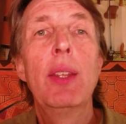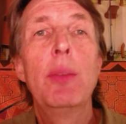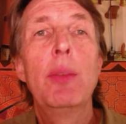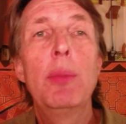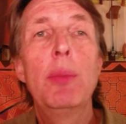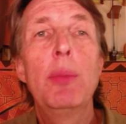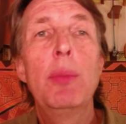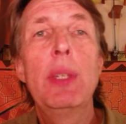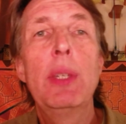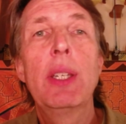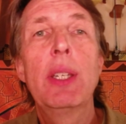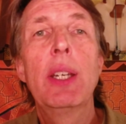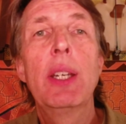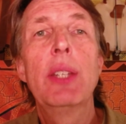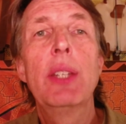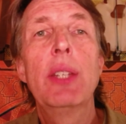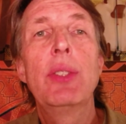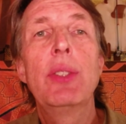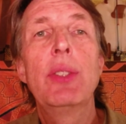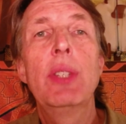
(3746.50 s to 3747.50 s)

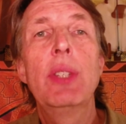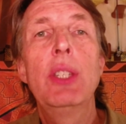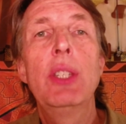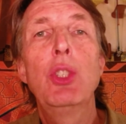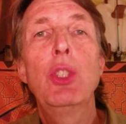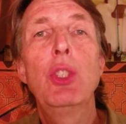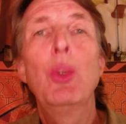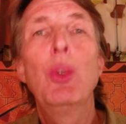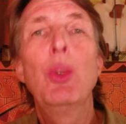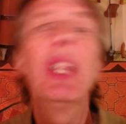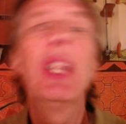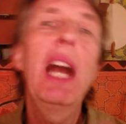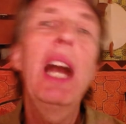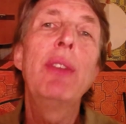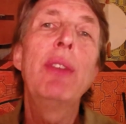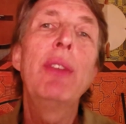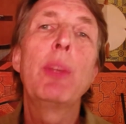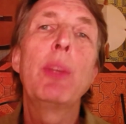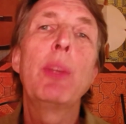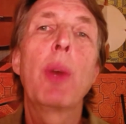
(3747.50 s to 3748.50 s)
because it is to
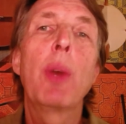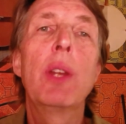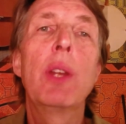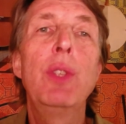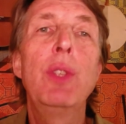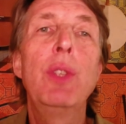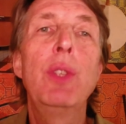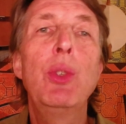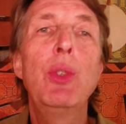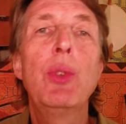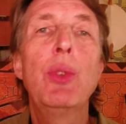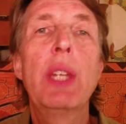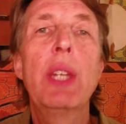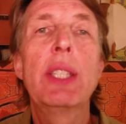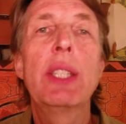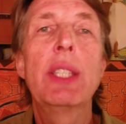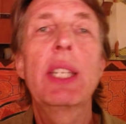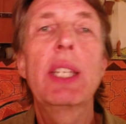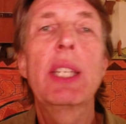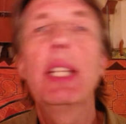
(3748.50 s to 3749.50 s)
enliven the part of you that
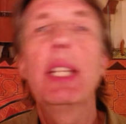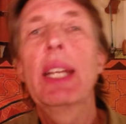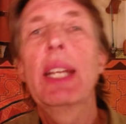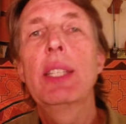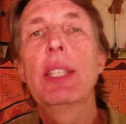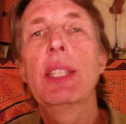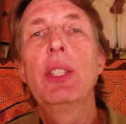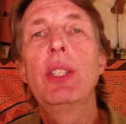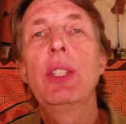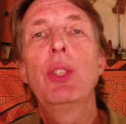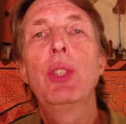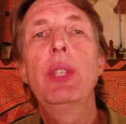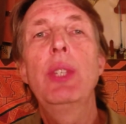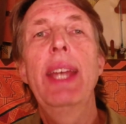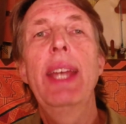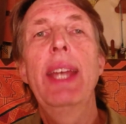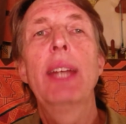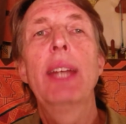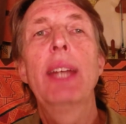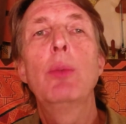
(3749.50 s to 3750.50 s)
is connected to
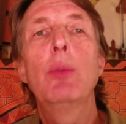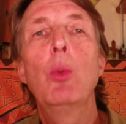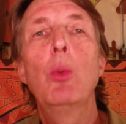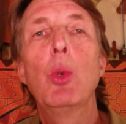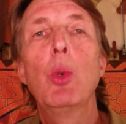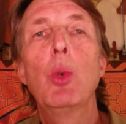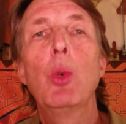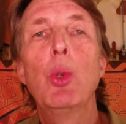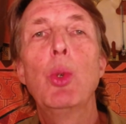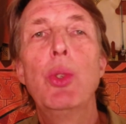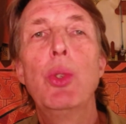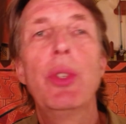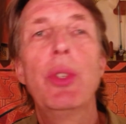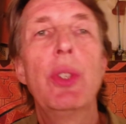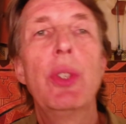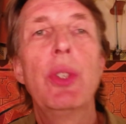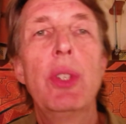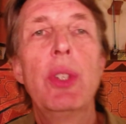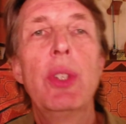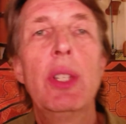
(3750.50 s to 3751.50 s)
the animal world,
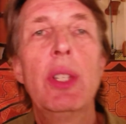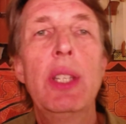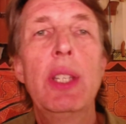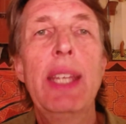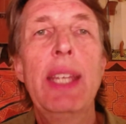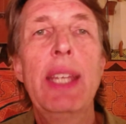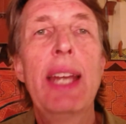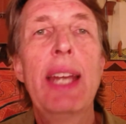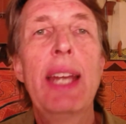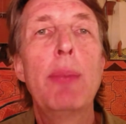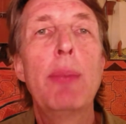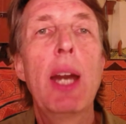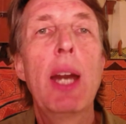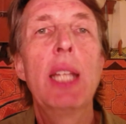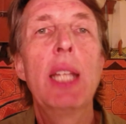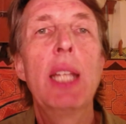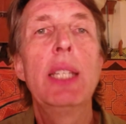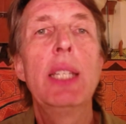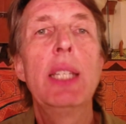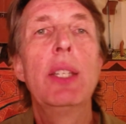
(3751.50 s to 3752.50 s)
the
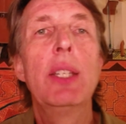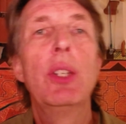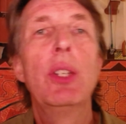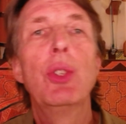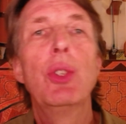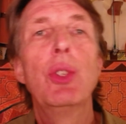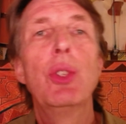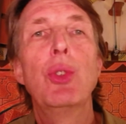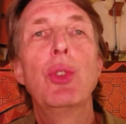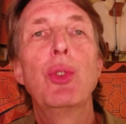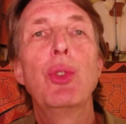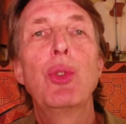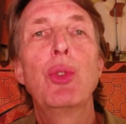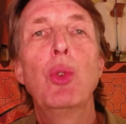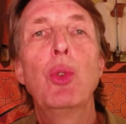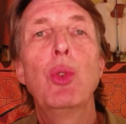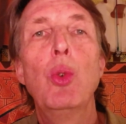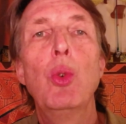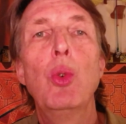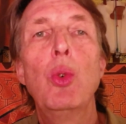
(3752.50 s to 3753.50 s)
animale
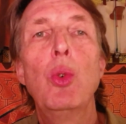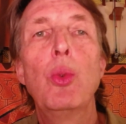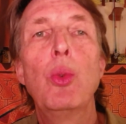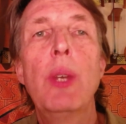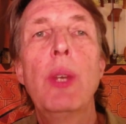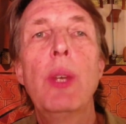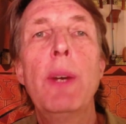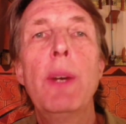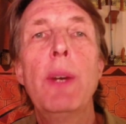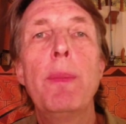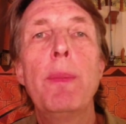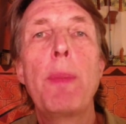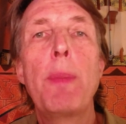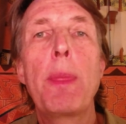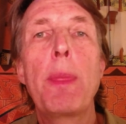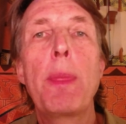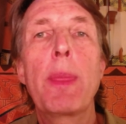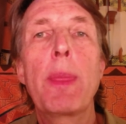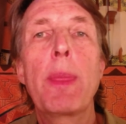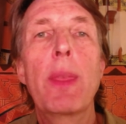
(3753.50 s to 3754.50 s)
soul realm.
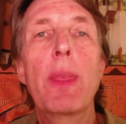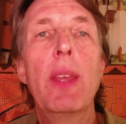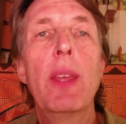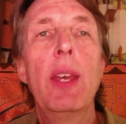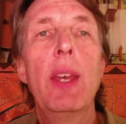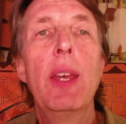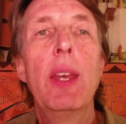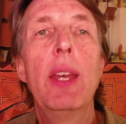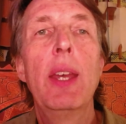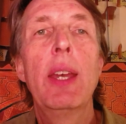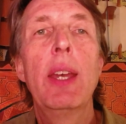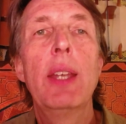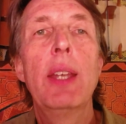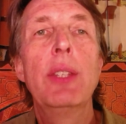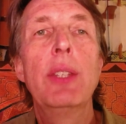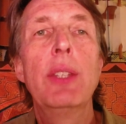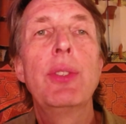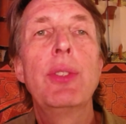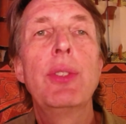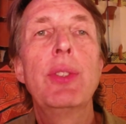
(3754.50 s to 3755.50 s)
And
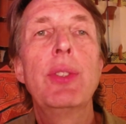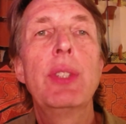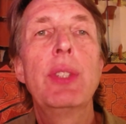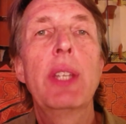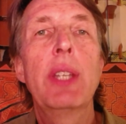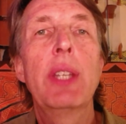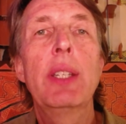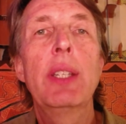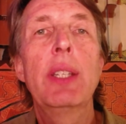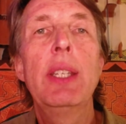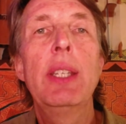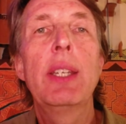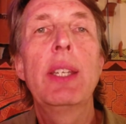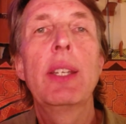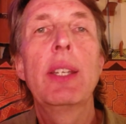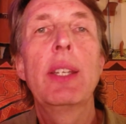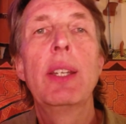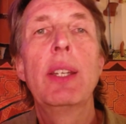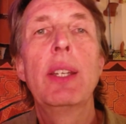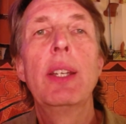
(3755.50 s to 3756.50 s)
this is a
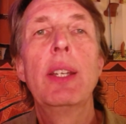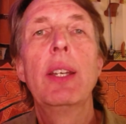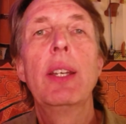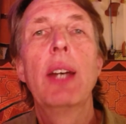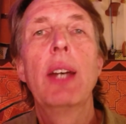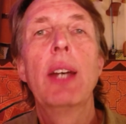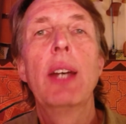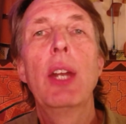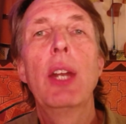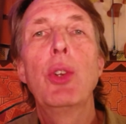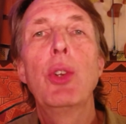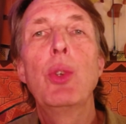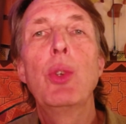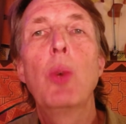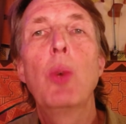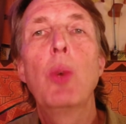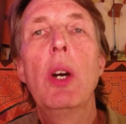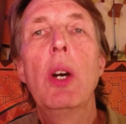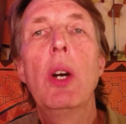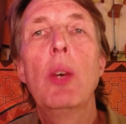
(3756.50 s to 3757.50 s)
technique I learned
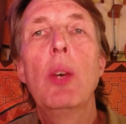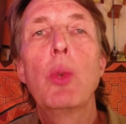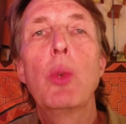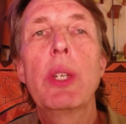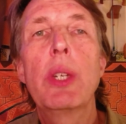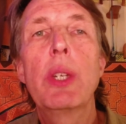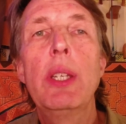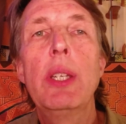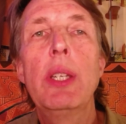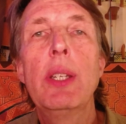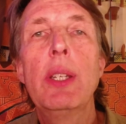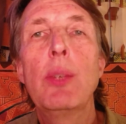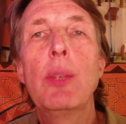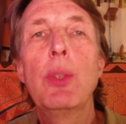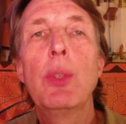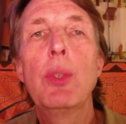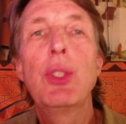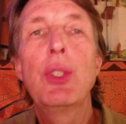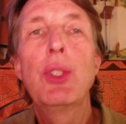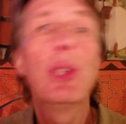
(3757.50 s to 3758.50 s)
while working
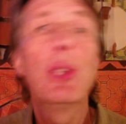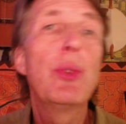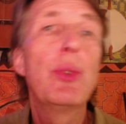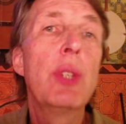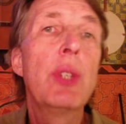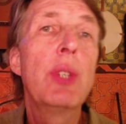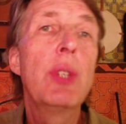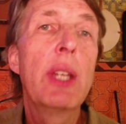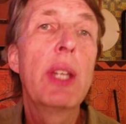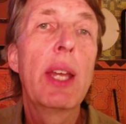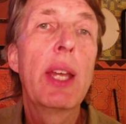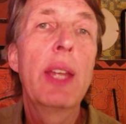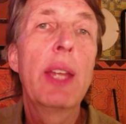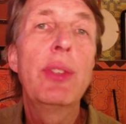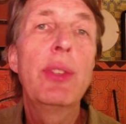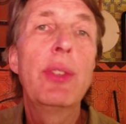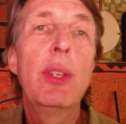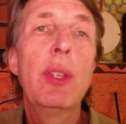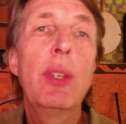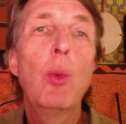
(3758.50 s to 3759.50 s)
with children
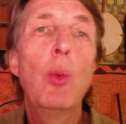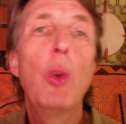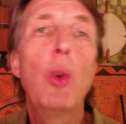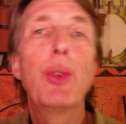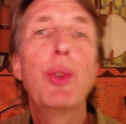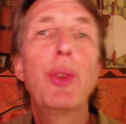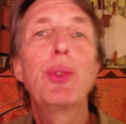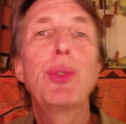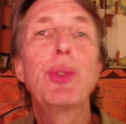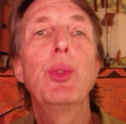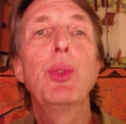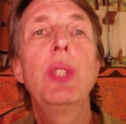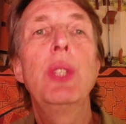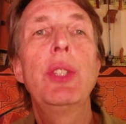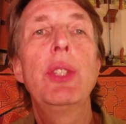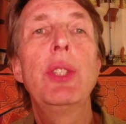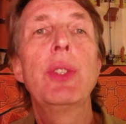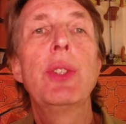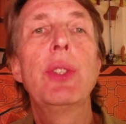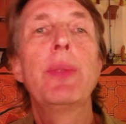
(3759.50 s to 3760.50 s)
as a Waldorf school
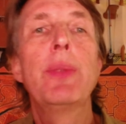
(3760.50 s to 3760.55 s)
teacher.